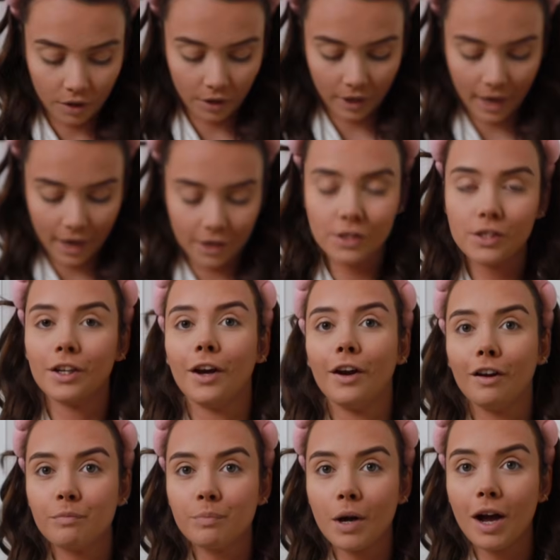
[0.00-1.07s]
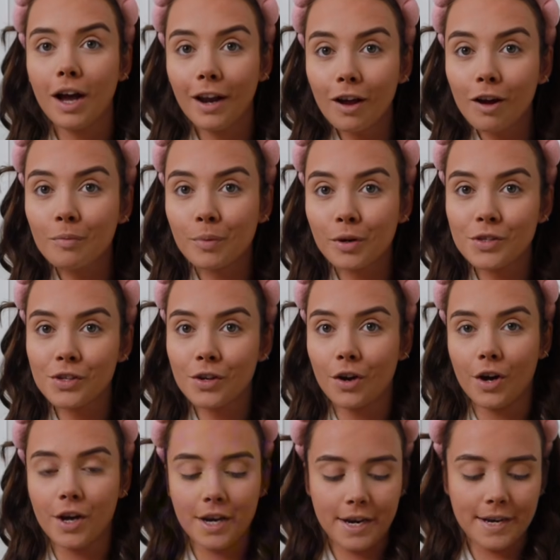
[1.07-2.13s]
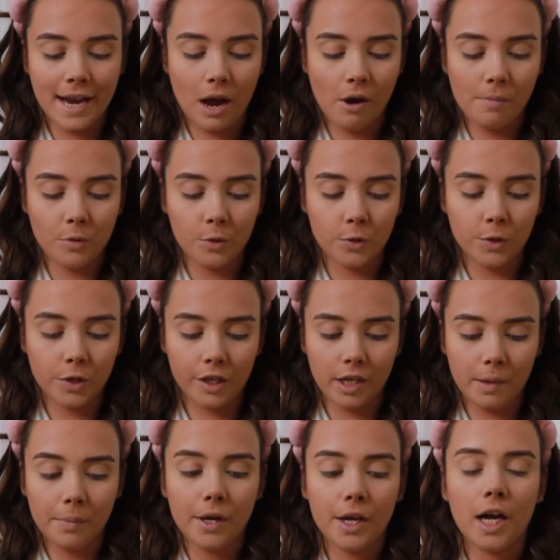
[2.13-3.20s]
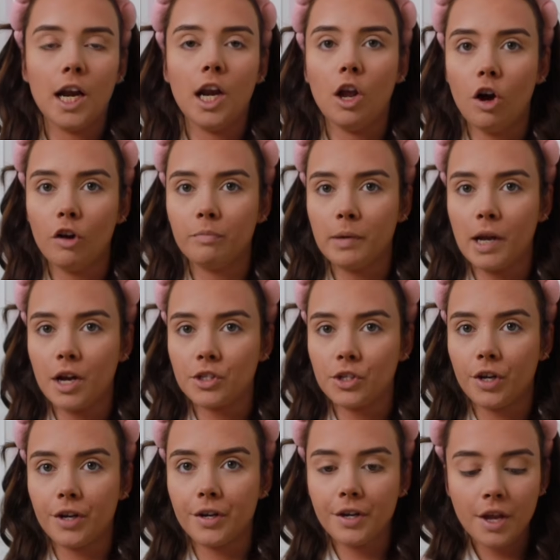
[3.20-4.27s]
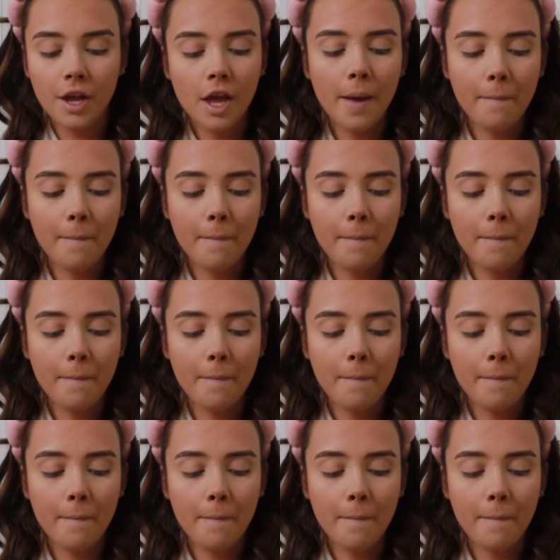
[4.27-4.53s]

Okay, so I've put a lot of bronzer on, and now I'm also going to put a lot of blush on,